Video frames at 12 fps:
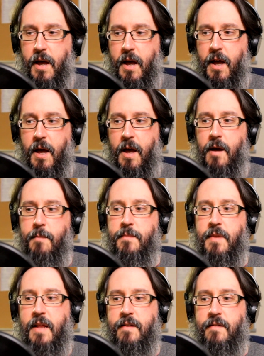
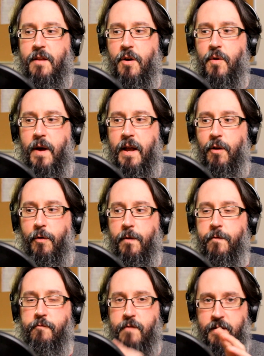There's still a lot
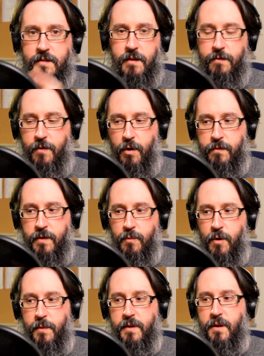of risk involved in
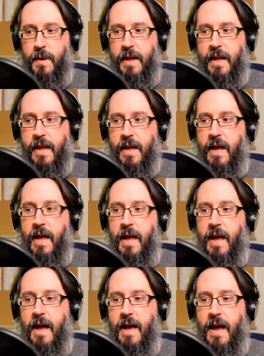what we're doing here,
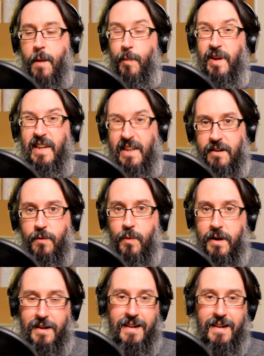and we need it to work.